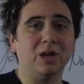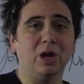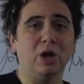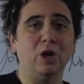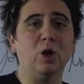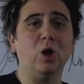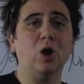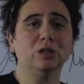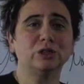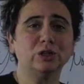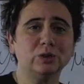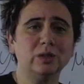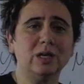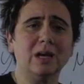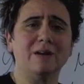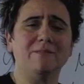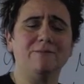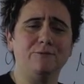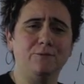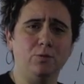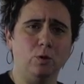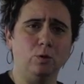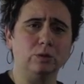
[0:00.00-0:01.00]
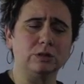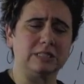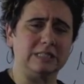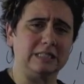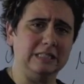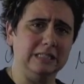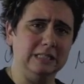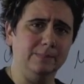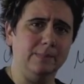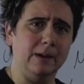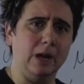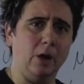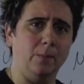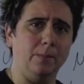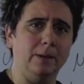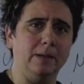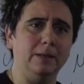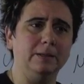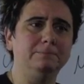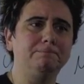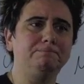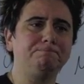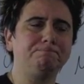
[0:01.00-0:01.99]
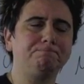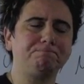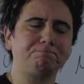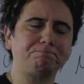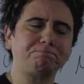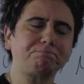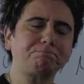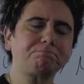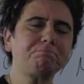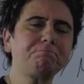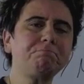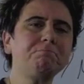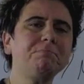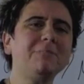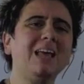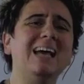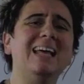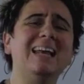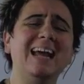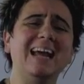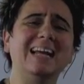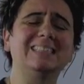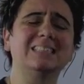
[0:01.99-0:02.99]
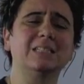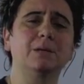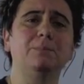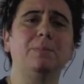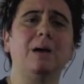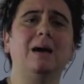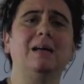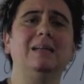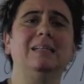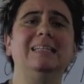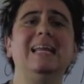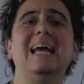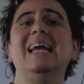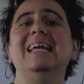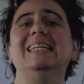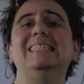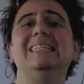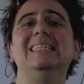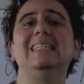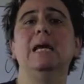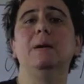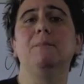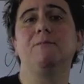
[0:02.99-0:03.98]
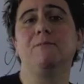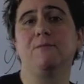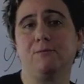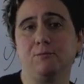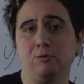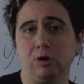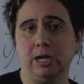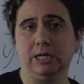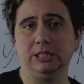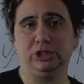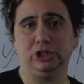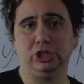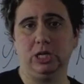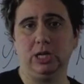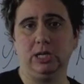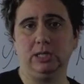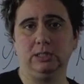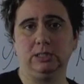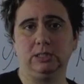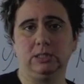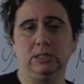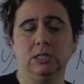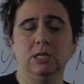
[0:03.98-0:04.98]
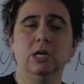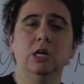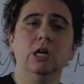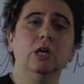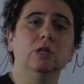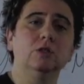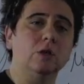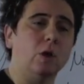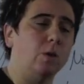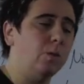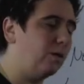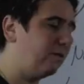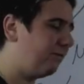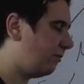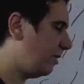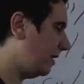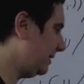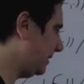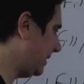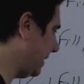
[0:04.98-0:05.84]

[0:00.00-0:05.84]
also have folks email me and ask about an ATM franchise. So I want to write